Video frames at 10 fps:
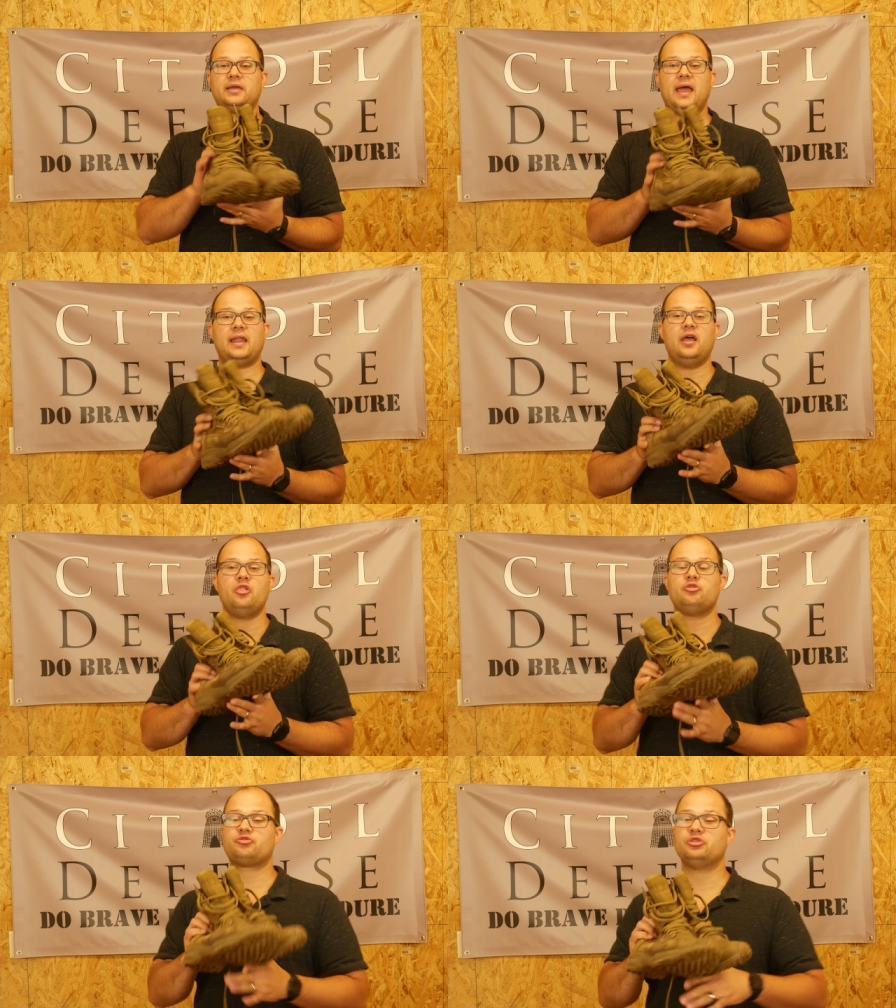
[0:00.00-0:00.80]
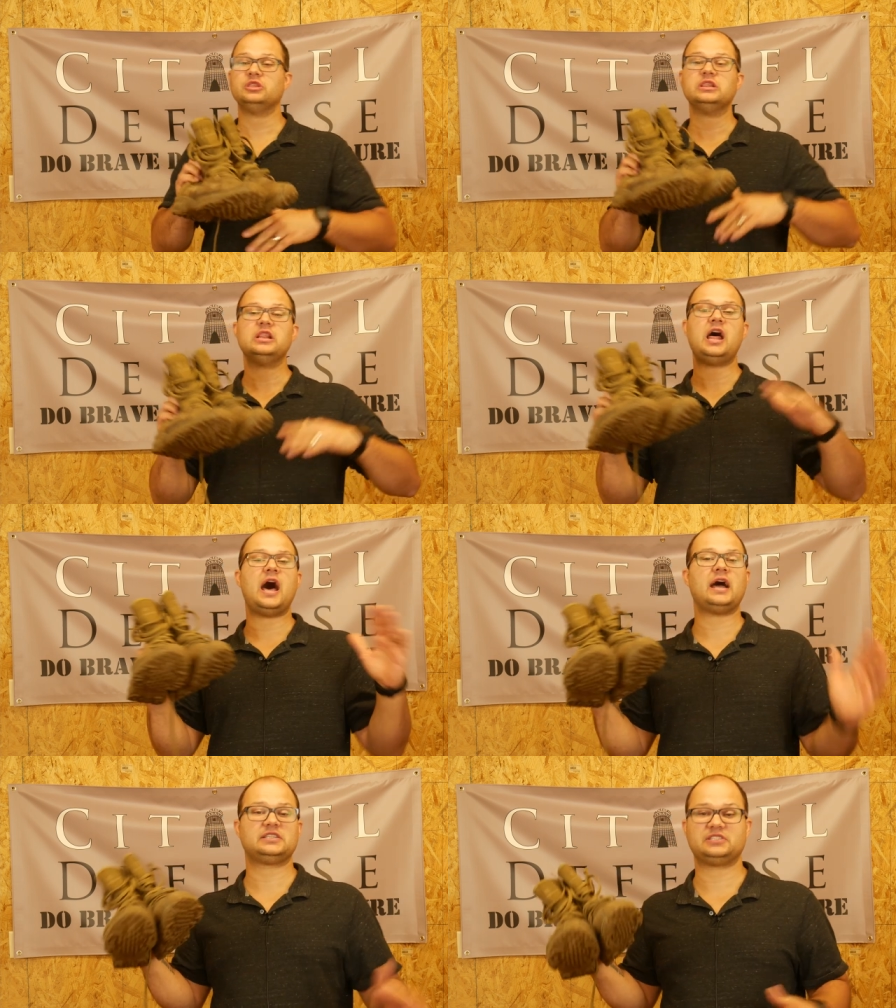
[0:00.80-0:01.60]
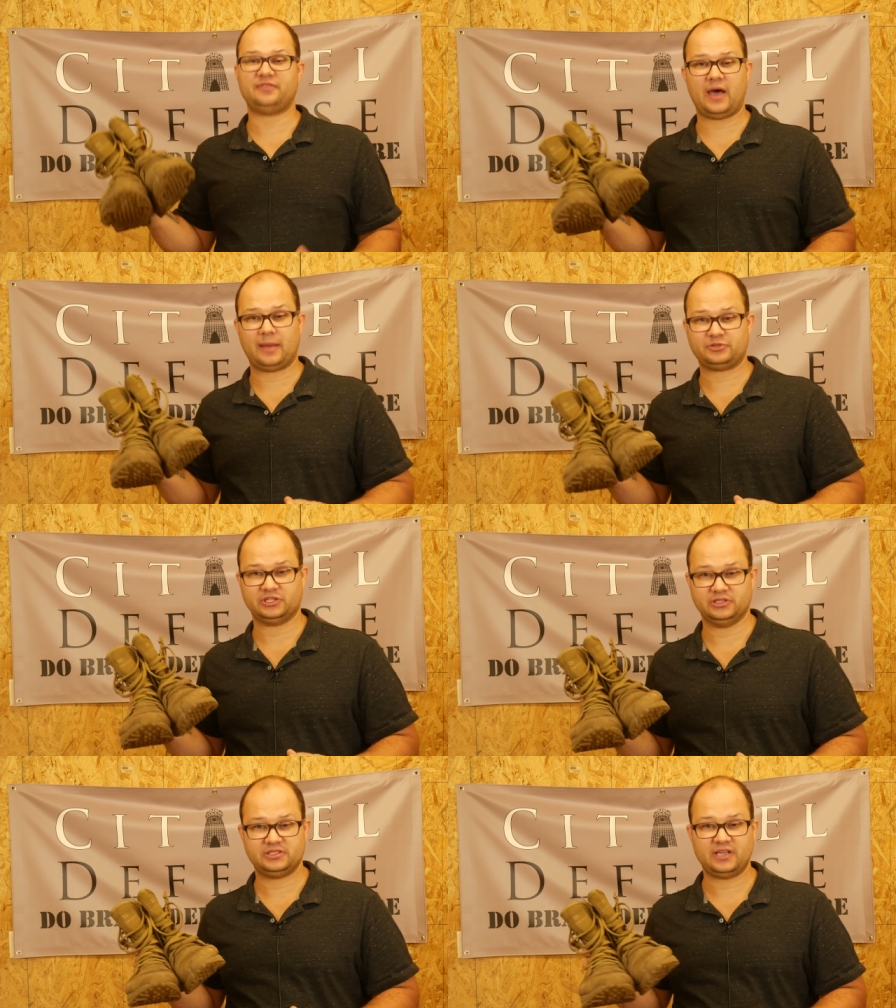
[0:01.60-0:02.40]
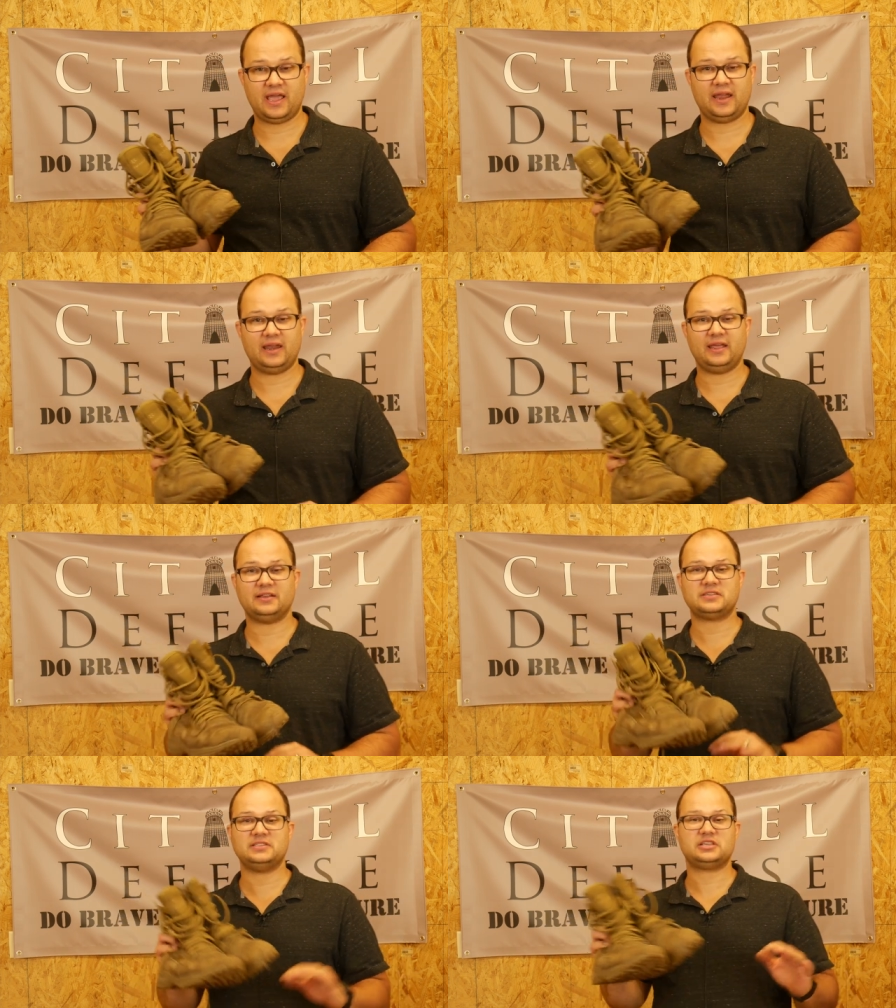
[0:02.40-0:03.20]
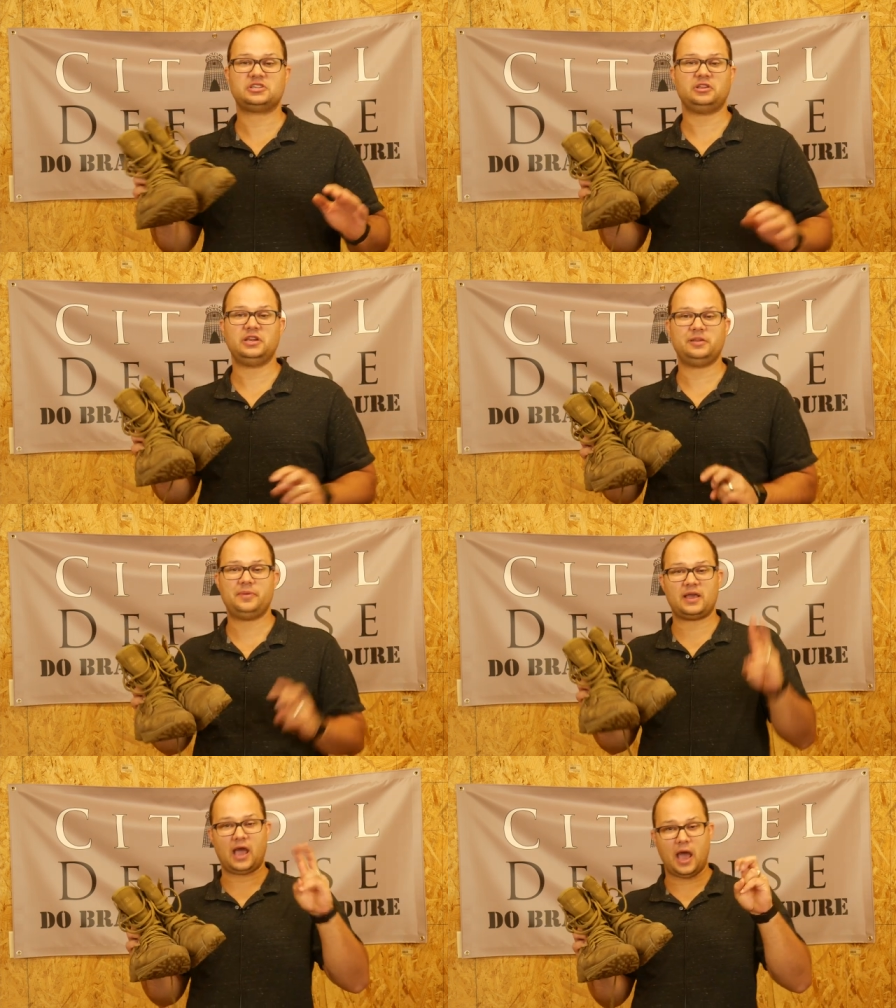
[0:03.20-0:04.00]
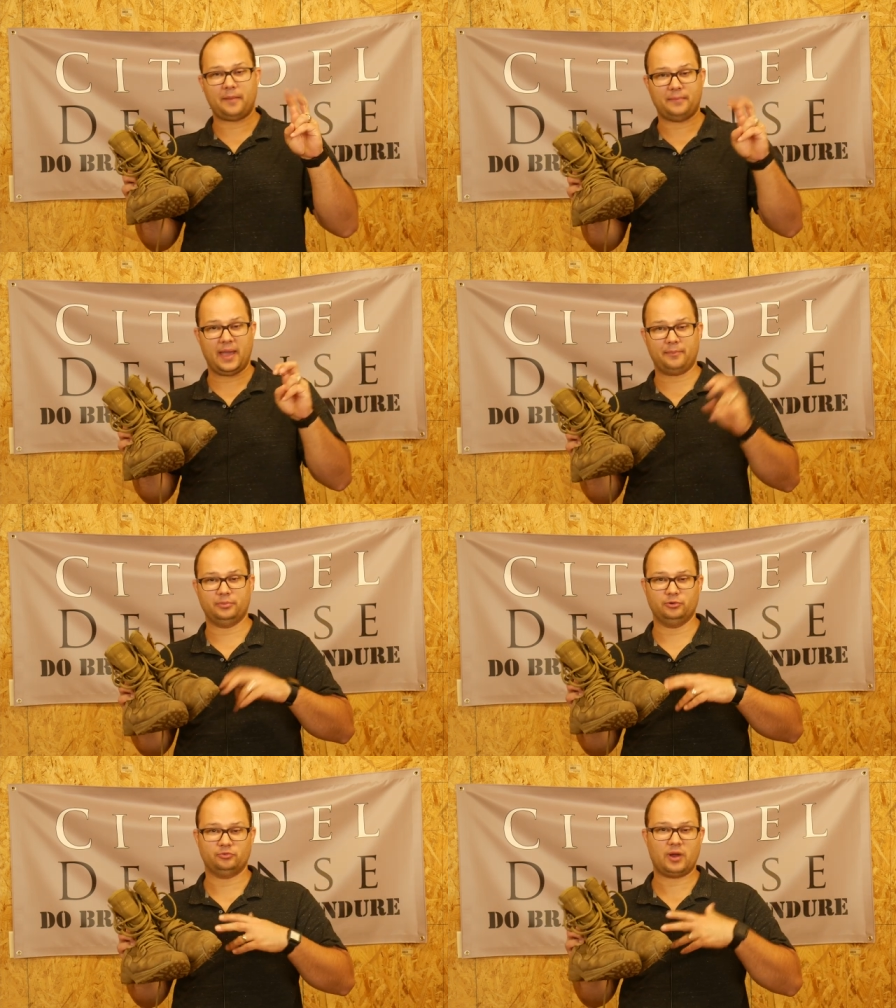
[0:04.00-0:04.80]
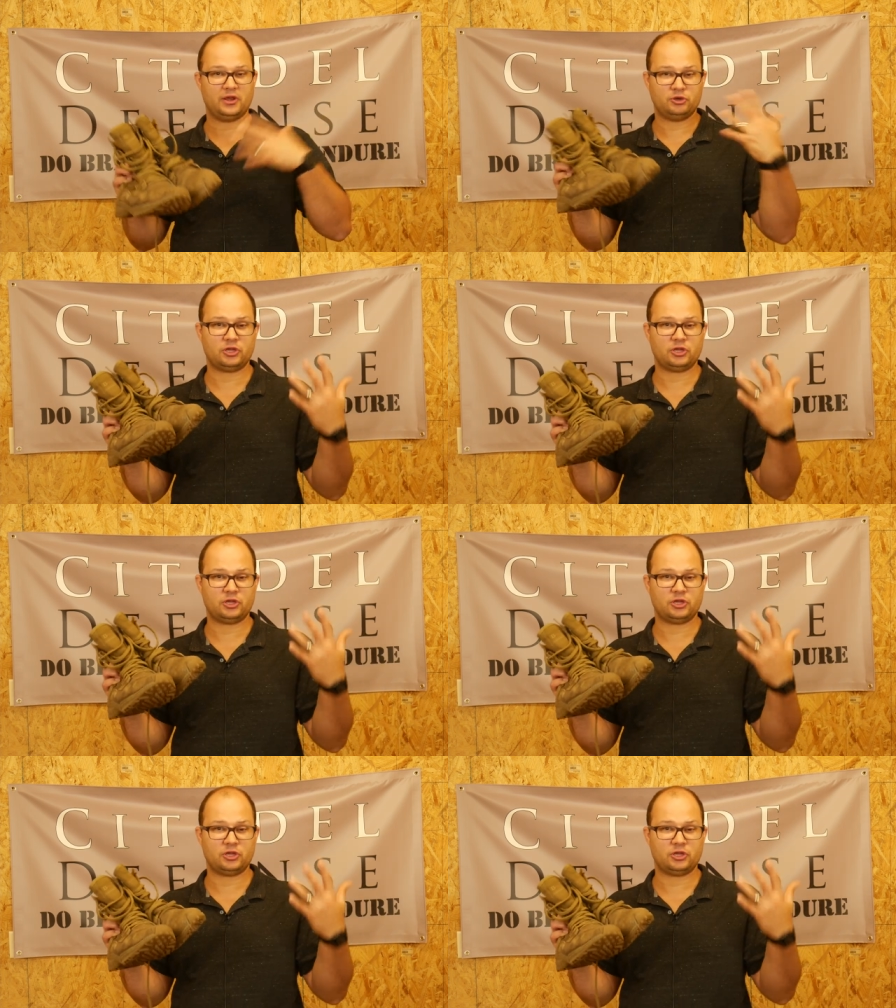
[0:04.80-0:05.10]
again, there's lots of options, and it doesn't necessarily need to be a combat boot, right?